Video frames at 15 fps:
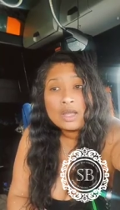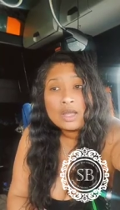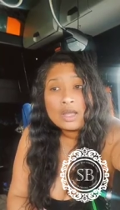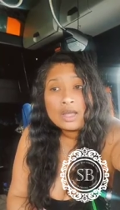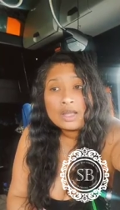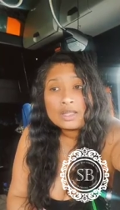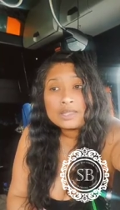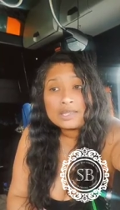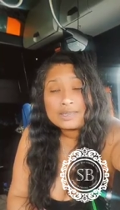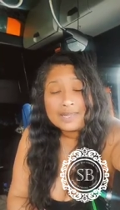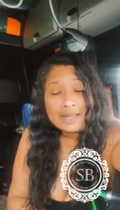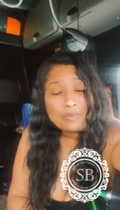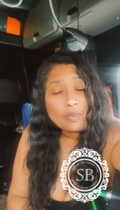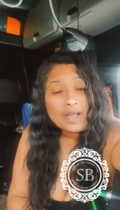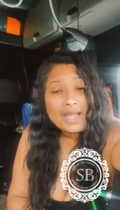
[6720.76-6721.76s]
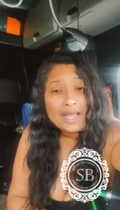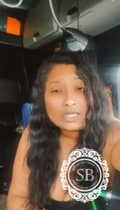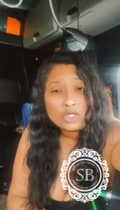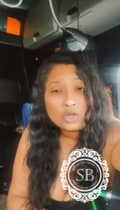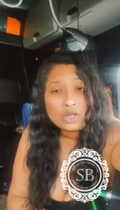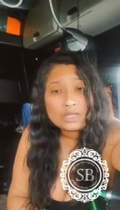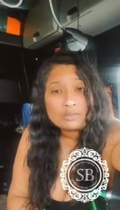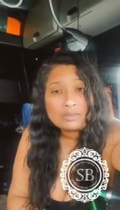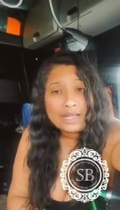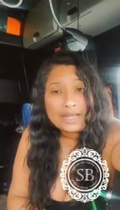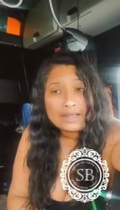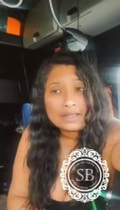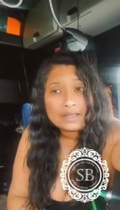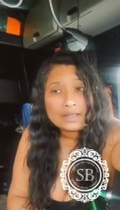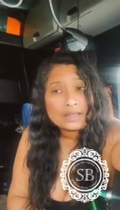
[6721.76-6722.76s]
to send me her husband's phone
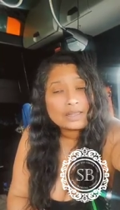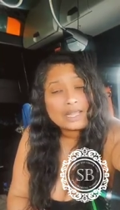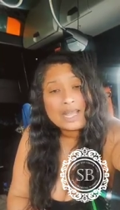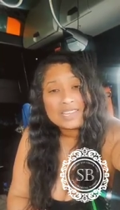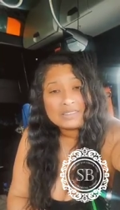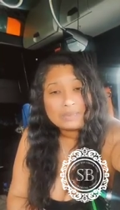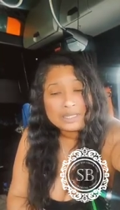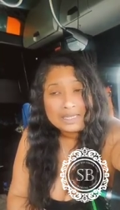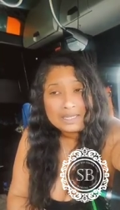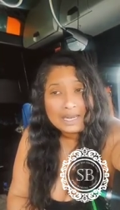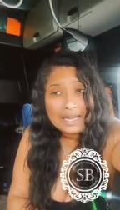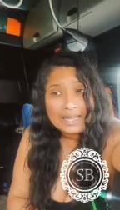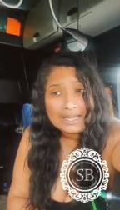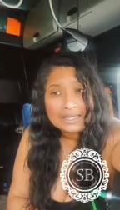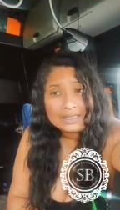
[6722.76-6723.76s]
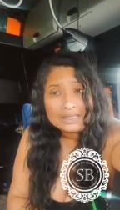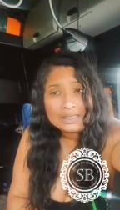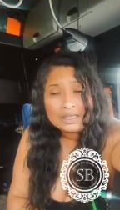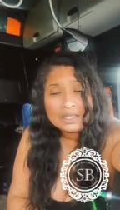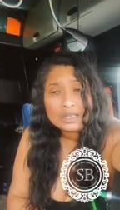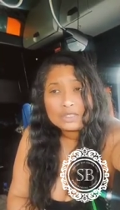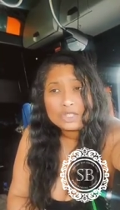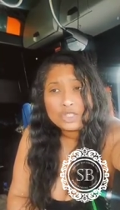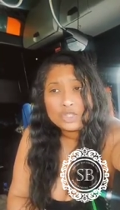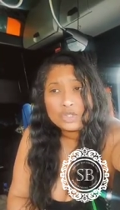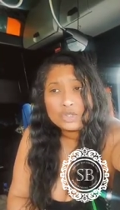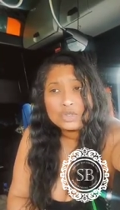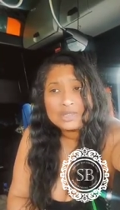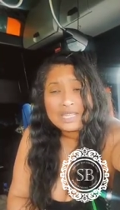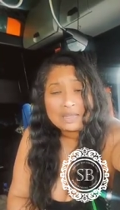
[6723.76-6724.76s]
number, it's the same thing. You can
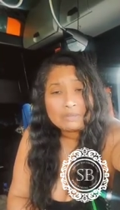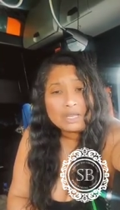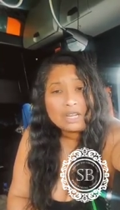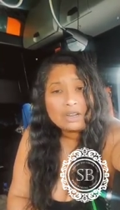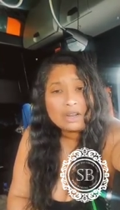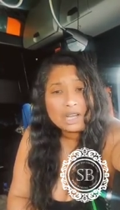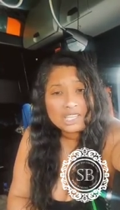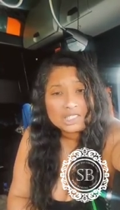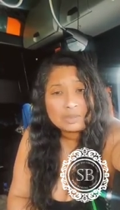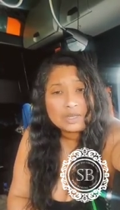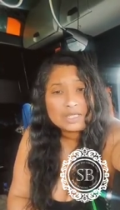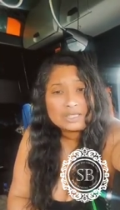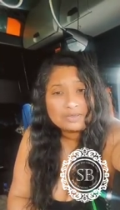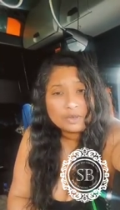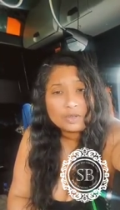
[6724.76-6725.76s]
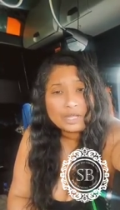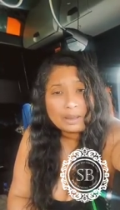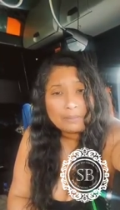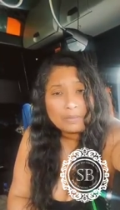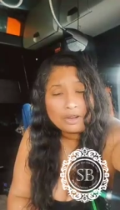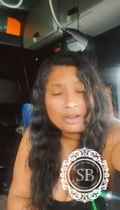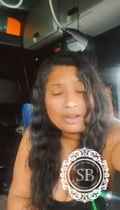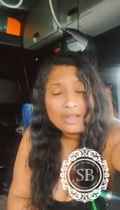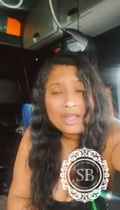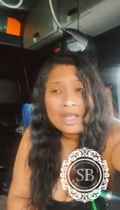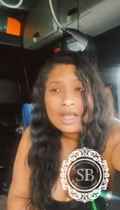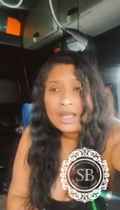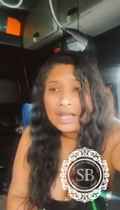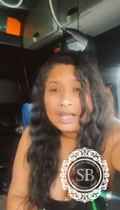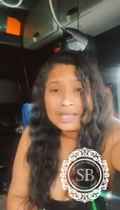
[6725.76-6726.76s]
have your family members
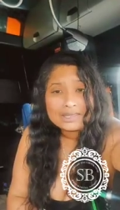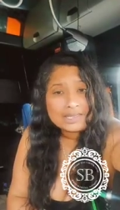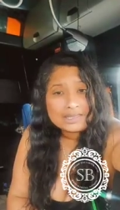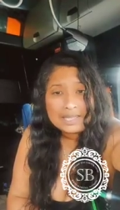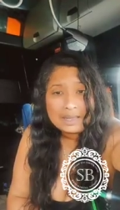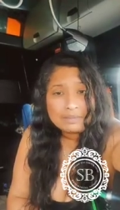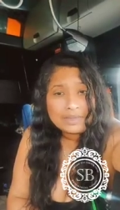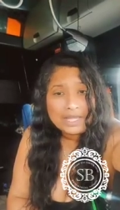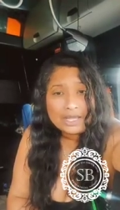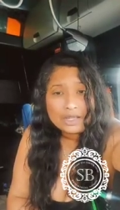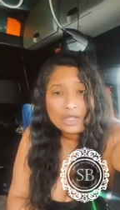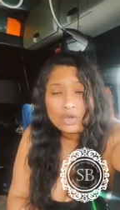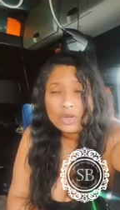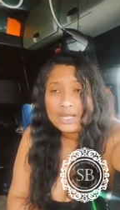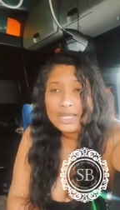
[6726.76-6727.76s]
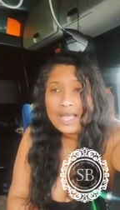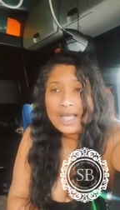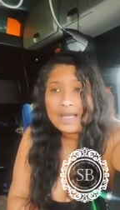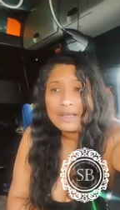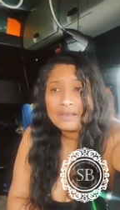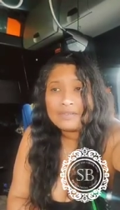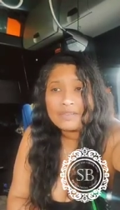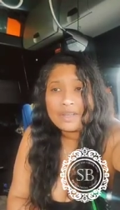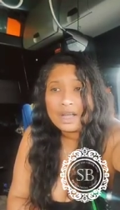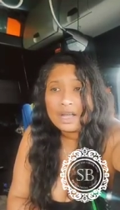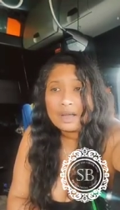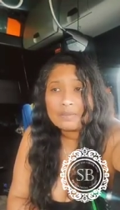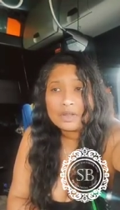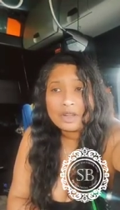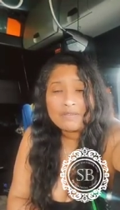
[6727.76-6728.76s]
WhatsApp me, and I would be in
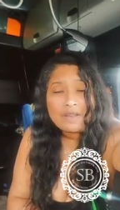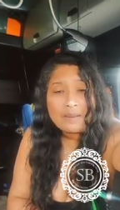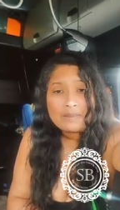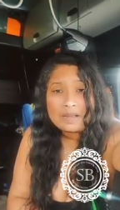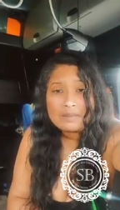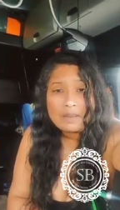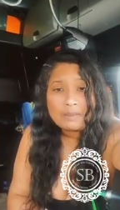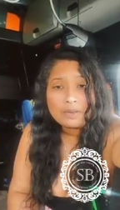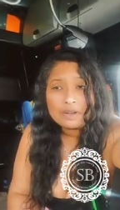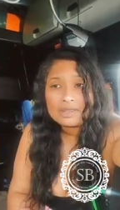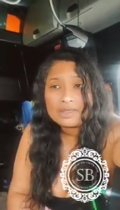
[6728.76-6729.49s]
contact with the nurse as